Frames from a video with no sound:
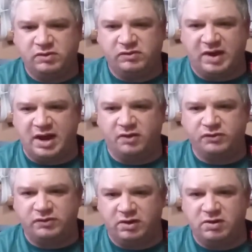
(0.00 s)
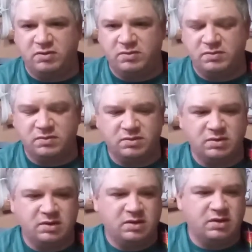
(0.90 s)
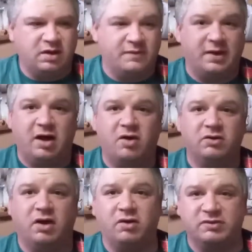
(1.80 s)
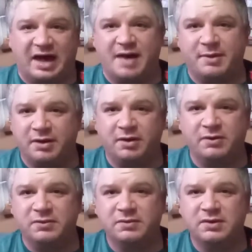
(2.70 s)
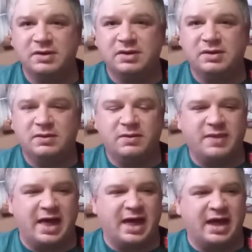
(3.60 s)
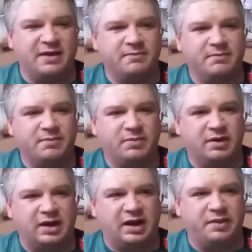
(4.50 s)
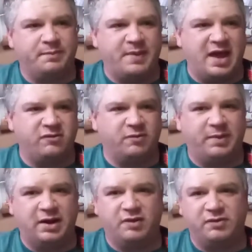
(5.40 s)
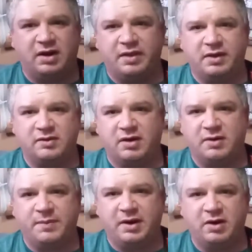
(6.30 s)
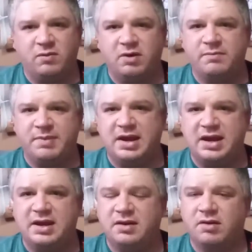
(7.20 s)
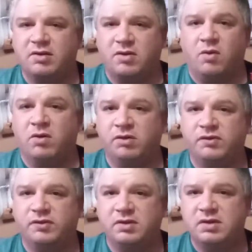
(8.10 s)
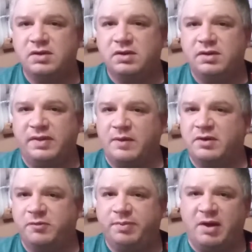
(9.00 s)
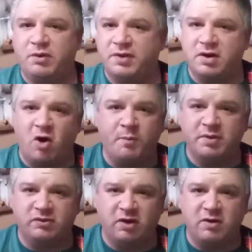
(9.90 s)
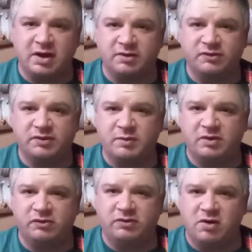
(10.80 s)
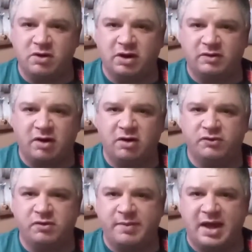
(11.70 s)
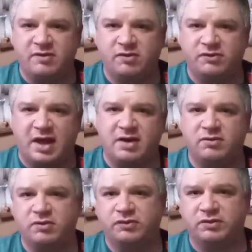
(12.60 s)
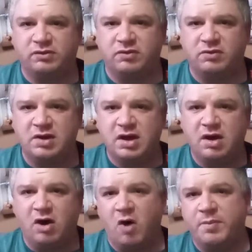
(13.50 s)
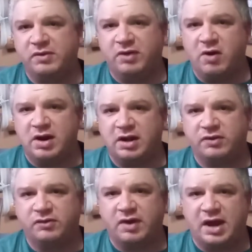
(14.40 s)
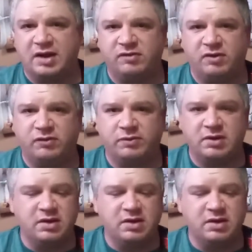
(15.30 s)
tales too, a long time ago, that a lot of the banjo players, a lot of the guitar players, there wouldn't be chords. They would just play within open tunings. They would just tune their guitars and their banjos down to open tunings and just